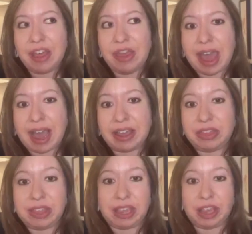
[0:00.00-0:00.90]
that
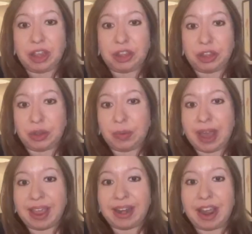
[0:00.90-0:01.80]
the
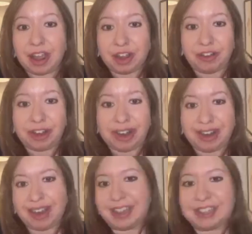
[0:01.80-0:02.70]
UN
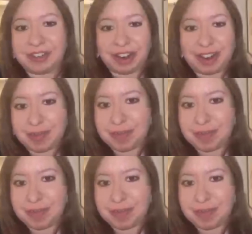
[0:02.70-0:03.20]
created Israel.